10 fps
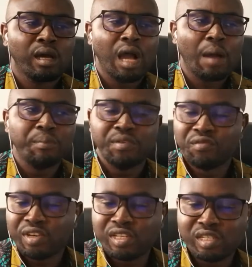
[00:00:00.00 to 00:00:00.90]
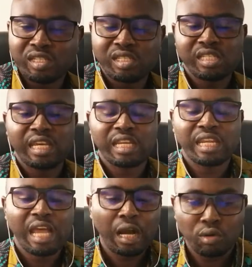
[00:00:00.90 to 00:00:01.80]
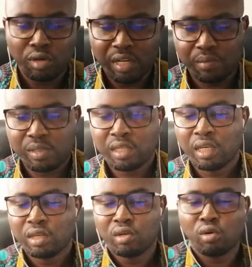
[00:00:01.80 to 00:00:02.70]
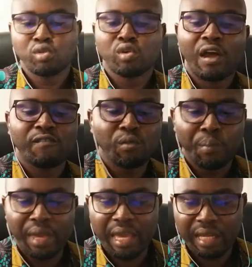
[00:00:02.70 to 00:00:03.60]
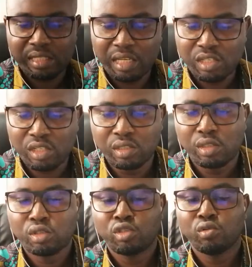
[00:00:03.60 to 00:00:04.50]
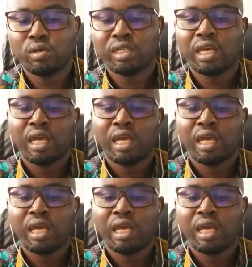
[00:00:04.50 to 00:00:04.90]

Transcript: abbreviations and then acronyms. You also have to pay attention to it.